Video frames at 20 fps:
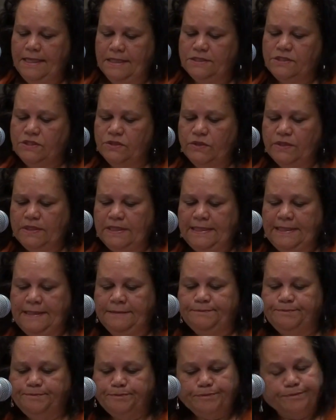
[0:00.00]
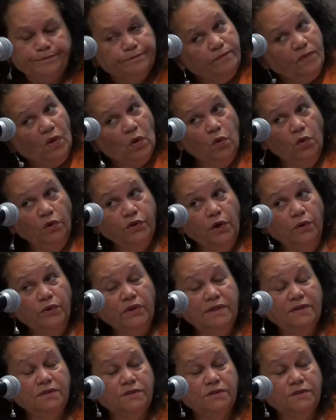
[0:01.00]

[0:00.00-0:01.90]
certainly, although